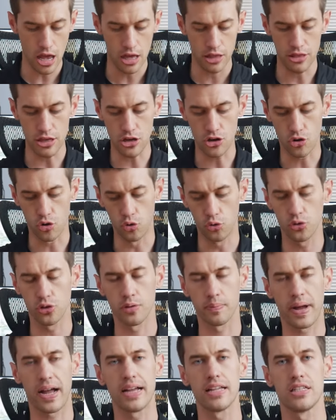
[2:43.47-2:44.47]
the
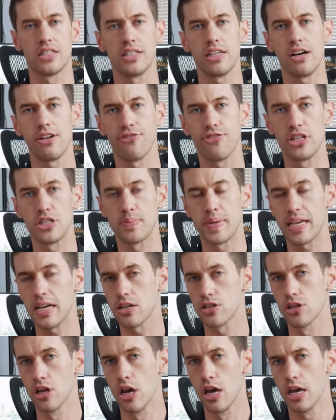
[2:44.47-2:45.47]
cooler by itself is
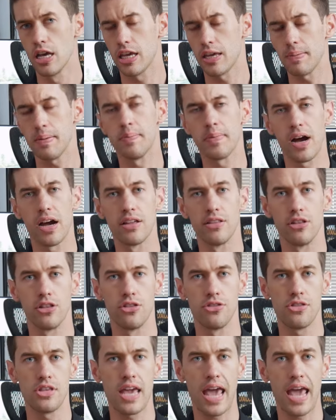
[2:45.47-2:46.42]
because keep in mind,